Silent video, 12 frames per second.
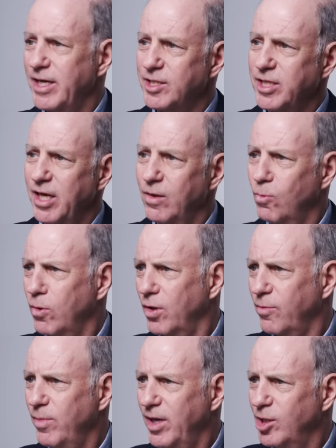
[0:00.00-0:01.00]
asset and
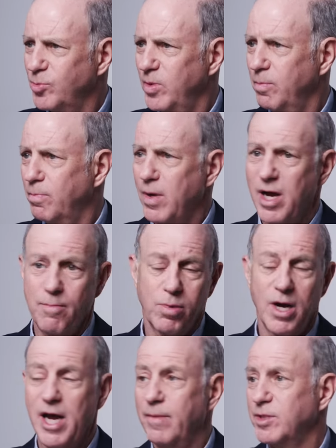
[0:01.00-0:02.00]
wealth management by
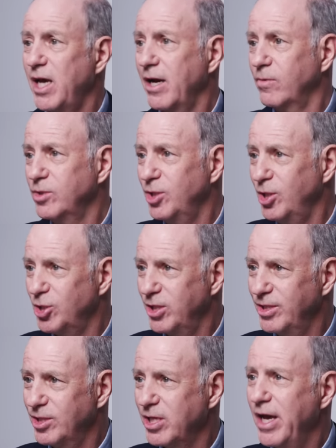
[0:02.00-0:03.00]
perhaps
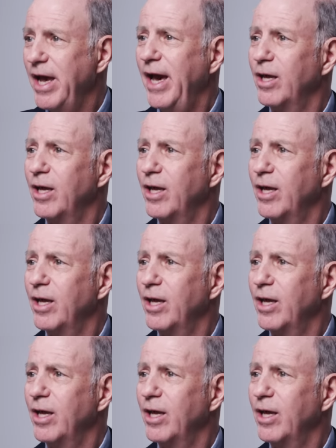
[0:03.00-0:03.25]
acquisitions?